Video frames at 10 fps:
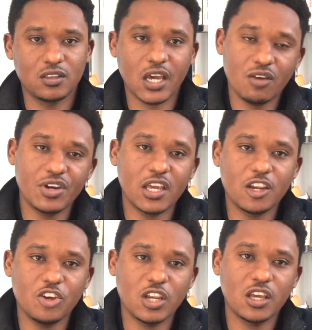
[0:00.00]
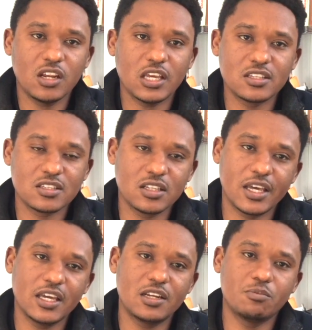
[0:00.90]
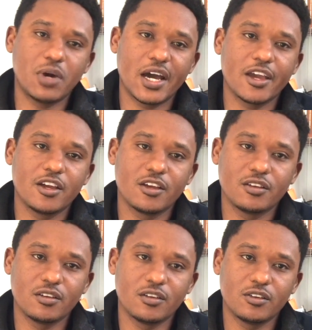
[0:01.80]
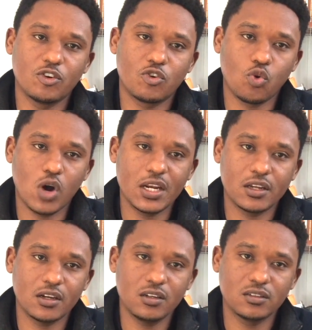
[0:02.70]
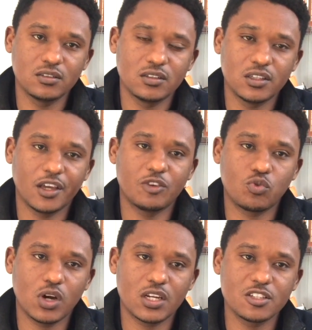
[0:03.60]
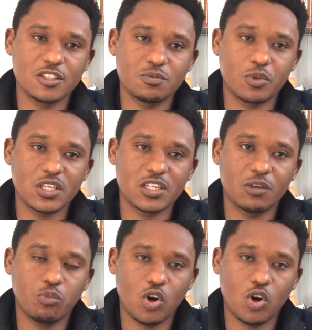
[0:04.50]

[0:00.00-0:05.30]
The African Union is led by Rwanda and Rwanda's President